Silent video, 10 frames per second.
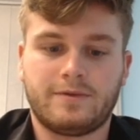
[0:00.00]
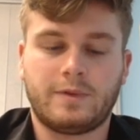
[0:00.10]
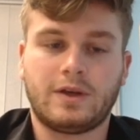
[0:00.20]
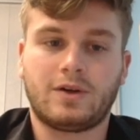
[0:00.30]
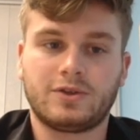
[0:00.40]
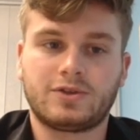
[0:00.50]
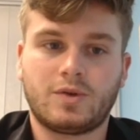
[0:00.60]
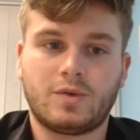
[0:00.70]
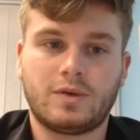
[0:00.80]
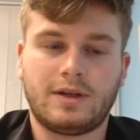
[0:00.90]
We
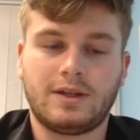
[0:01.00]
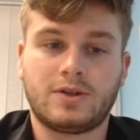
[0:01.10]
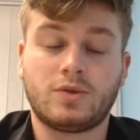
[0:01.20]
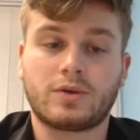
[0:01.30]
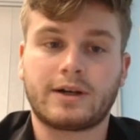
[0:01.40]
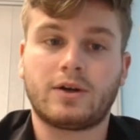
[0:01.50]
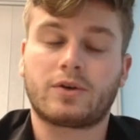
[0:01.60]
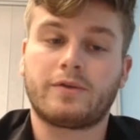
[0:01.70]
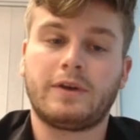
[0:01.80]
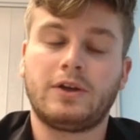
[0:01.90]
also need to
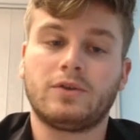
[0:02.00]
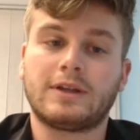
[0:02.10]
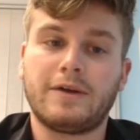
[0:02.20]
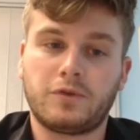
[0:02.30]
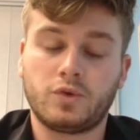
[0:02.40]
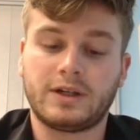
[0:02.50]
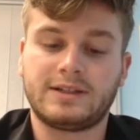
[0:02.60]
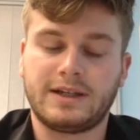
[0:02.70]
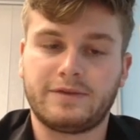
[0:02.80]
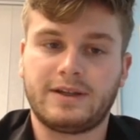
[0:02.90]
or we don't have to
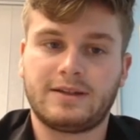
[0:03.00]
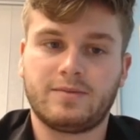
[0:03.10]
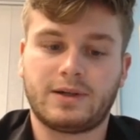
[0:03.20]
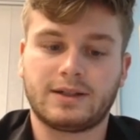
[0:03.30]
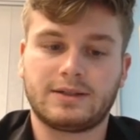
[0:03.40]
retrieve it, but